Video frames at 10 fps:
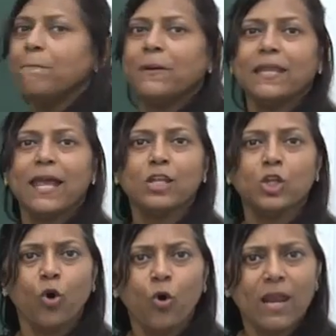But at
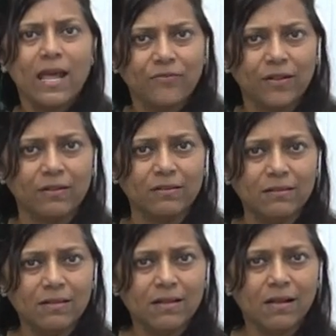your level,
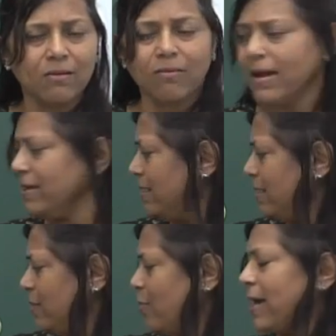all right,
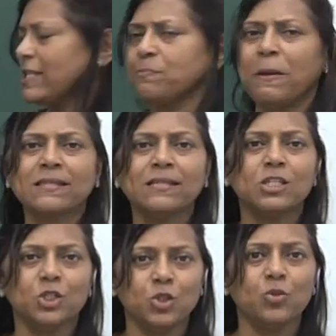you're expected
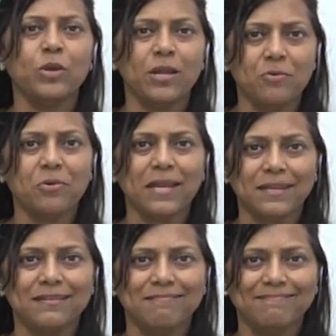to do in
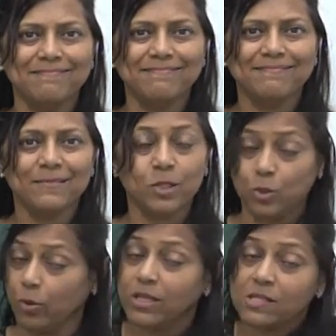radian
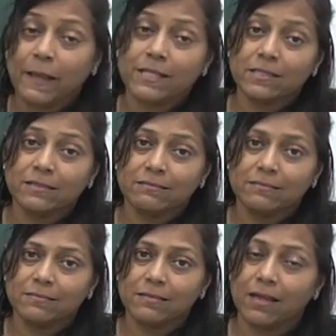you are expected.
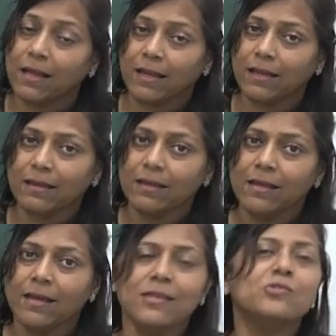Learn it.
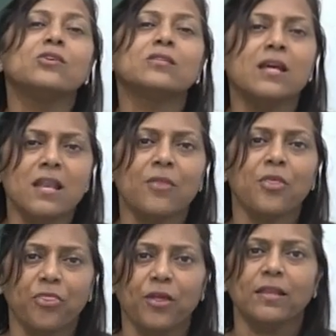It's just another
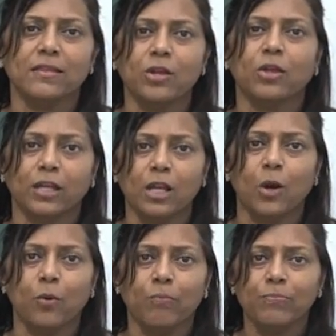thing that you gotta
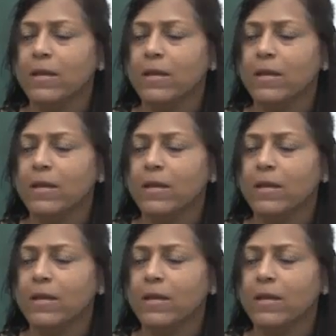know.